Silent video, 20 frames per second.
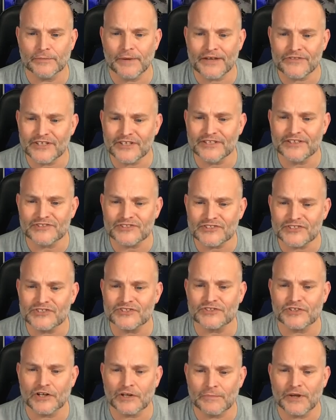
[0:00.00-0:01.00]
I think that this is
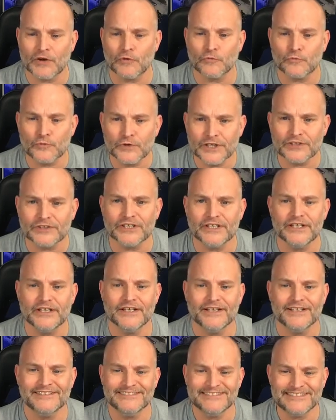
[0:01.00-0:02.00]
going to be a
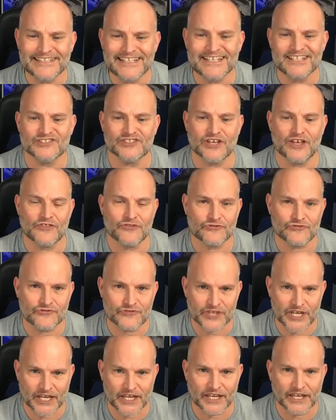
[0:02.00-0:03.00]
really neat
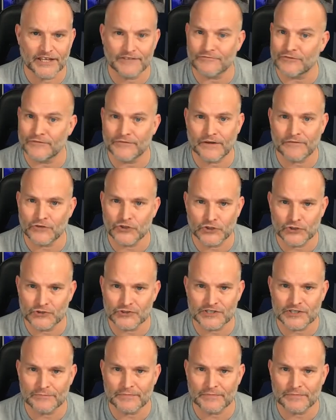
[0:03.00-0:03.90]
thing if you've never used it